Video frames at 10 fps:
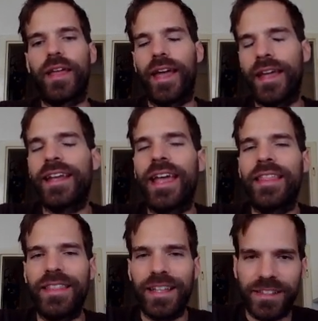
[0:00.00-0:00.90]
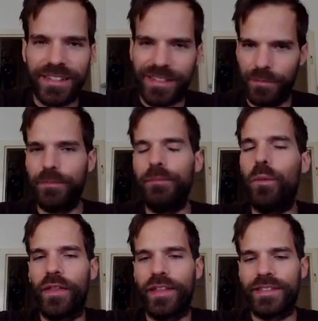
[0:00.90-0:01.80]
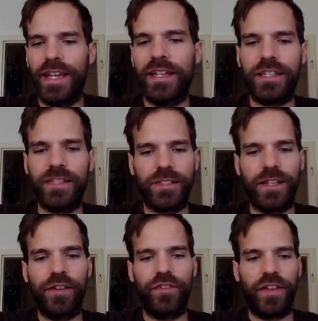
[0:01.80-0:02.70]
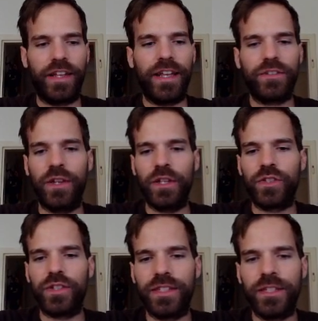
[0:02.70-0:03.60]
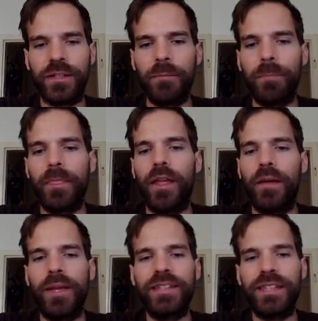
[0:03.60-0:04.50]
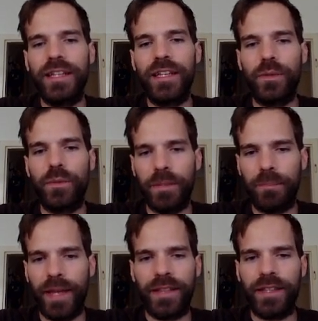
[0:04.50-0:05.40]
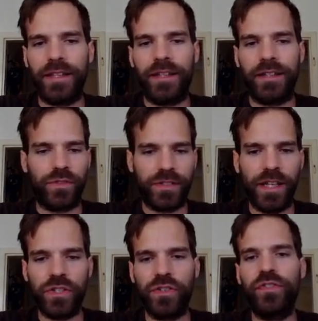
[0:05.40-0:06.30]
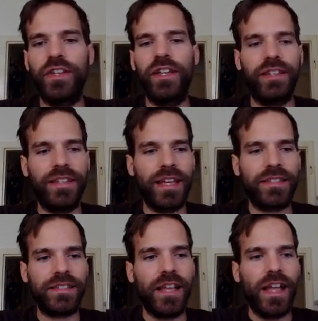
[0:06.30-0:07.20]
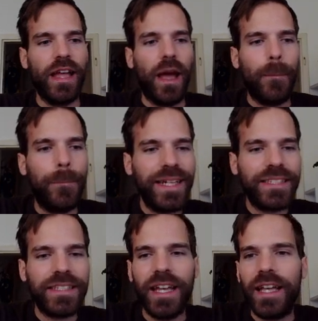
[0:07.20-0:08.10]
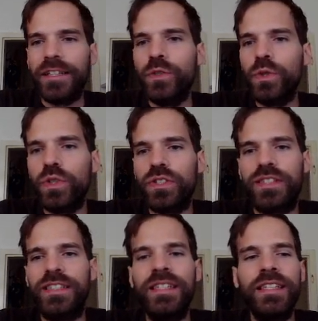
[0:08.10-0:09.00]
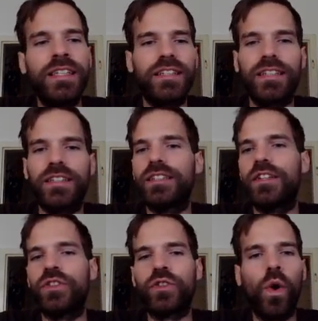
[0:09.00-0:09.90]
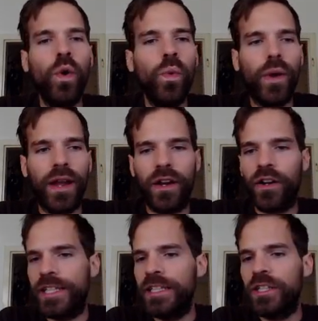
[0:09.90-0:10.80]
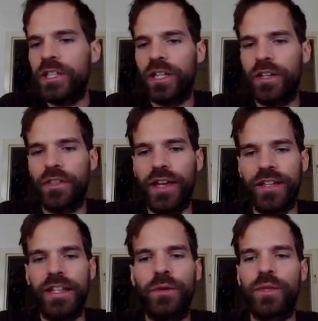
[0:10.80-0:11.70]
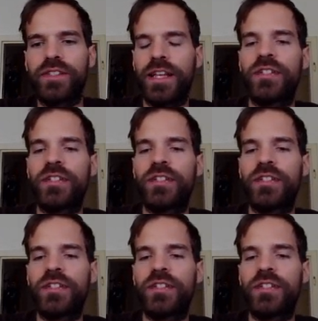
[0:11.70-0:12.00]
and again, that's more the technical stuff in case you're interested. Basically, we paid the transaction fee, yes, but you see nowhere here that it was sent